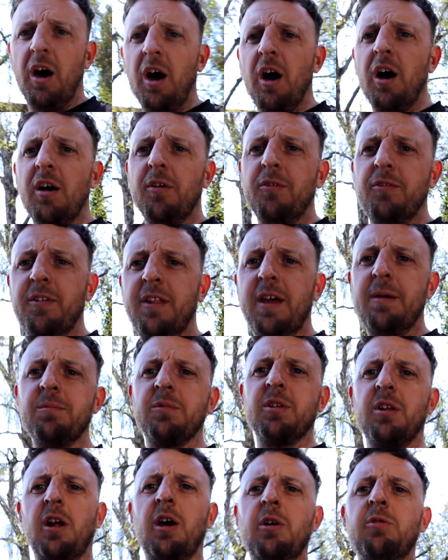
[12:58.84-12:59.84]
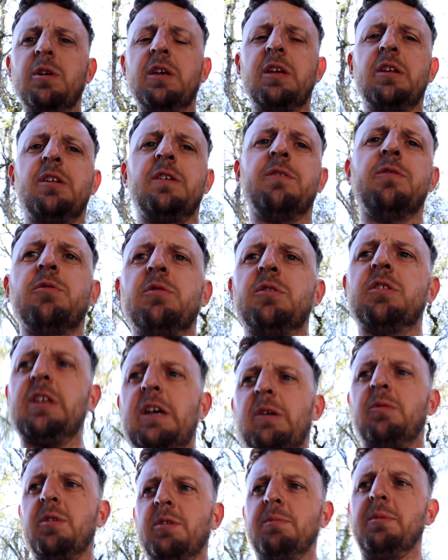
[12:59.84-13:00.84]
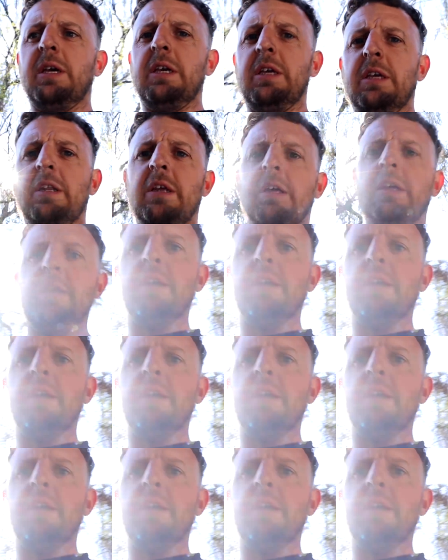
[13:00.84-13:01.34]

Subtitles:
in half for them to notice, if you understand what I mean.